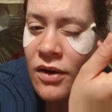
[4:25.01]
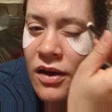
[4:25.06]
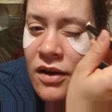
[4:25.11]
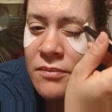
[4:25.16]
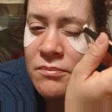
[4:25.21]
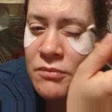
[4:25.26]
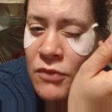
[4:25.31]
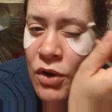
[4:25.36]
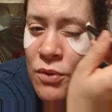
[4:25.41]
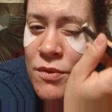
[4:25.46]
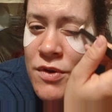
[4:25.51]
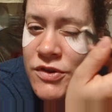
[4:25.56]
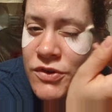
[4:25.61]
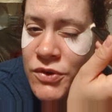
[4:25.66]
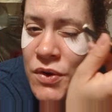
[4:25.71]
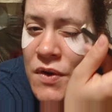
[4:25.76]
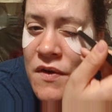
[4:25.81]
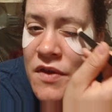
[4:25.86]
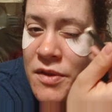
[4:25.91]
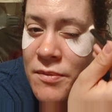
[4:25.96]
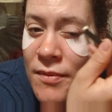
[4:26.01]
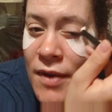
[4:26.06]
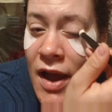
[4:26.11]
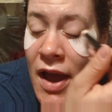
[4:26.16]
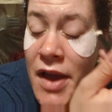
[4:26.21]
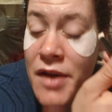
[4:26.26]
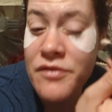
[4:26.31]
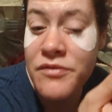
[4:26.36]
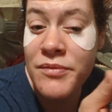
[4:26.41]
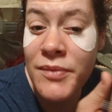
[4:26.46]
almost all of them
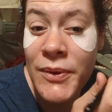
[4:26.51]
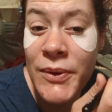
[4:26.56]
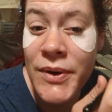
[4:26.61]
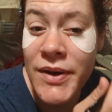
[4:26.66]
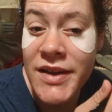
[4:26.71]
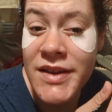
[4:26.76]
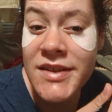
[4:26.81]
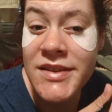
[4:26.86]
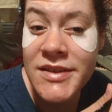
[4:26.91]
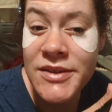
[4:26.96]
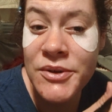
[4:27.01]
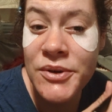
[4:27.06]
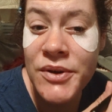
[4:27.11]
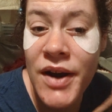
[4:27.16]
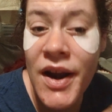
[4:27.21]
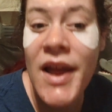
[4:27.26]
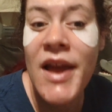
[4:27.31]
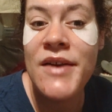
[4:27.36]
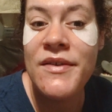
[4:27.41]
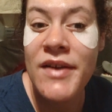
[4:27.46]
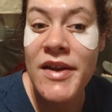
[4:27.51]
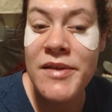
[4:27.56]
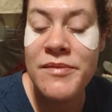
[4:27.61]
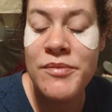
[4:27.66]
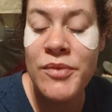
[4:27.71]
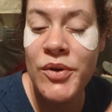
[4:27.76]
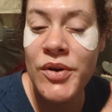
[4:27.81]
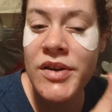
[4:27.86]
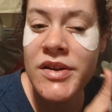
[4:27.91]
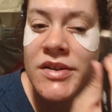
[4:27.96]
have boys or have had
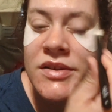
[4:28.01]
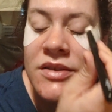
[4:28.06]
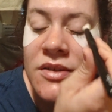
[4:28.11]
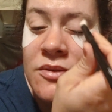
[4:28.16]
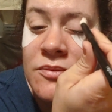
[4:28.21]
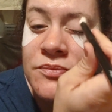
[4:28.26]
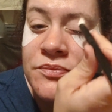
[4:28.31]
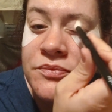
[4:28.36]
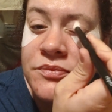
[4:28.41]
boys.